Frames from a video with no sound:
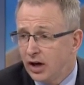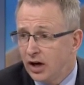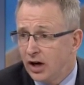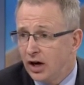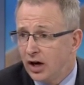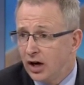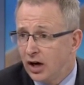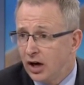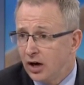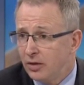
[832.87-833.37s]

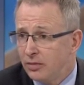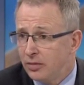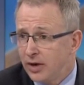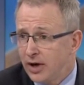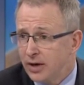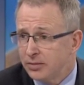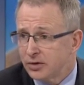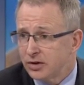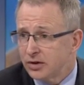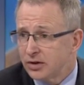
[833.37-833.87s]
I'm
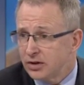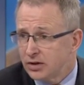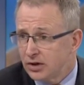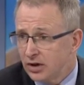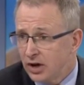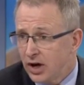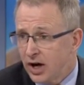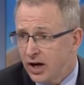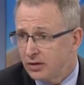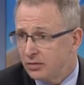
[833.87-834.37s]
absolutely
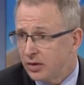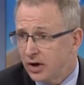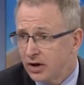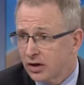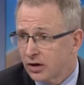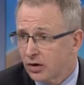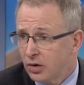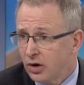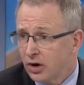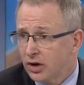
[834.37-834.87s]
delighted by
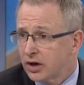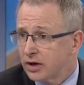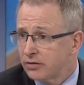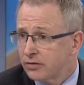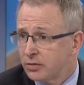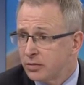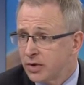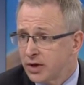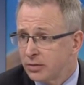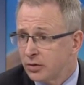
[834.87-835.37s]
the quality
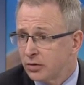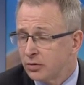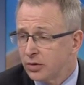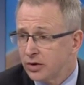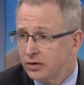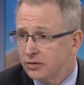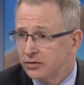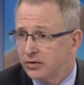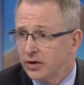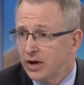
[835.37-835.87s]
of the people
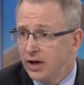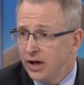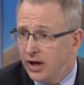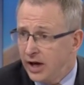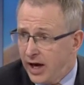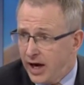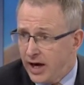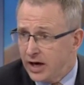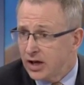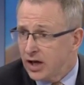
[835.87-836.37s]
we've
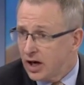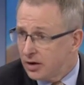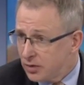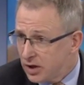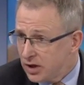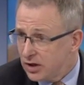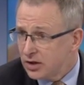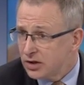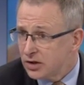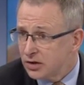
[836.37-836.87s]
had come
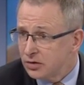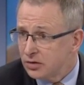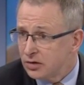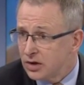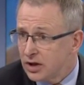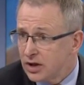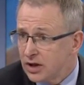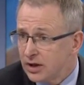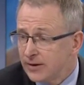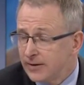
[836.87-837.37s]
into
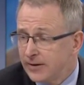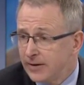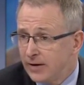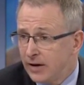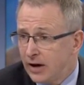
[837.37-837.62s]
the